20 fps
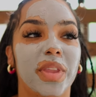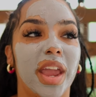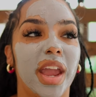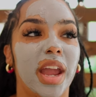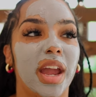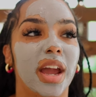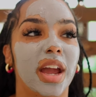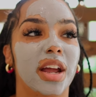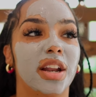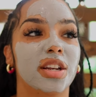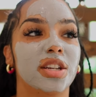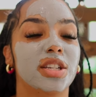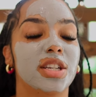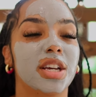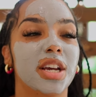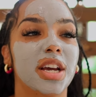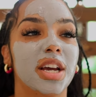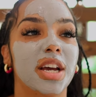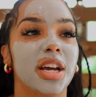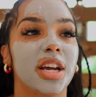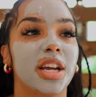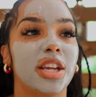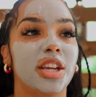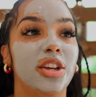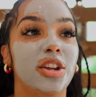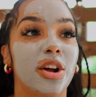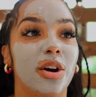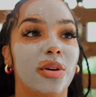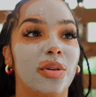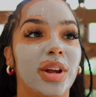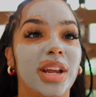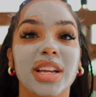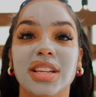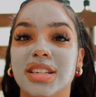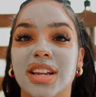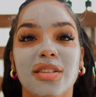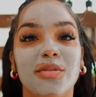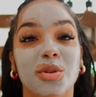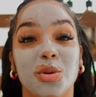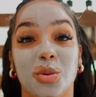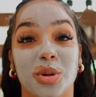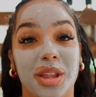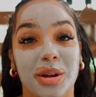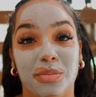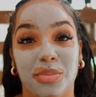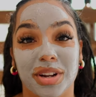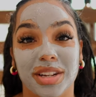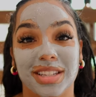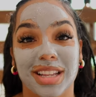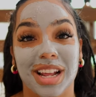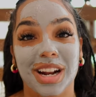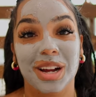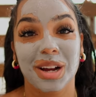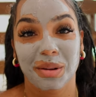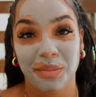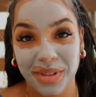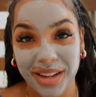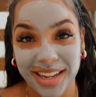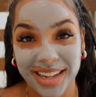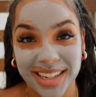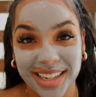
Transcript: And, you know, he's never the one that brings that up.